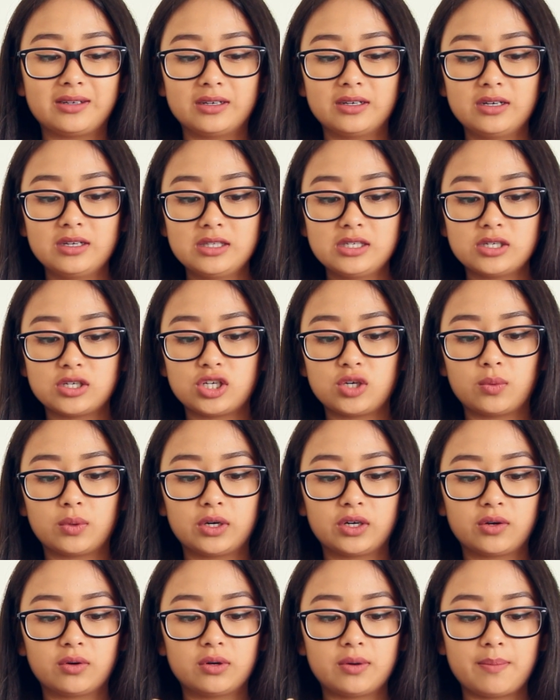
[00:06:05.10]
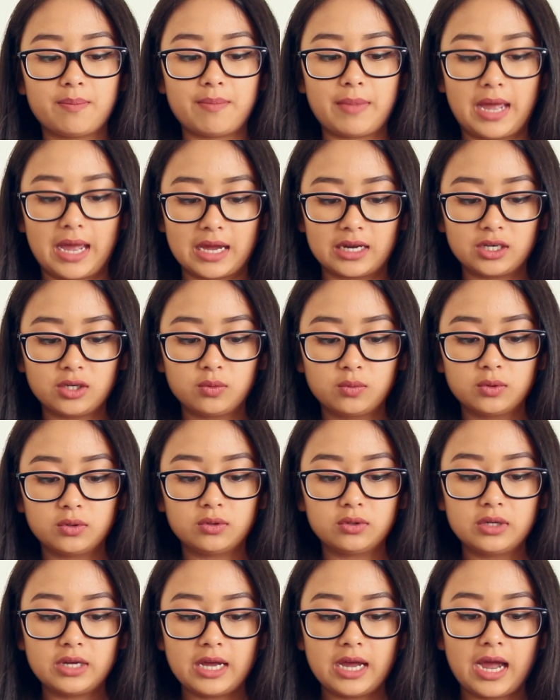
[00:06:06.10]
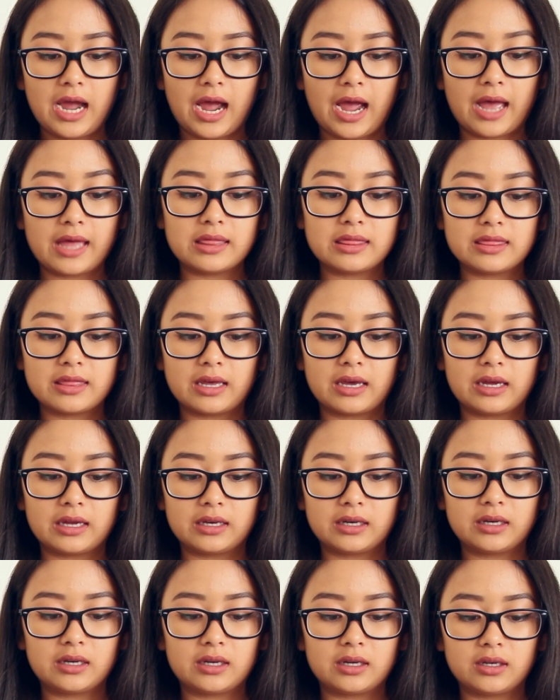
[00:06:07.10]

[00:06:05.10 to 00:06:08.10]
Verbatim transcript: good so you want to go to manual and then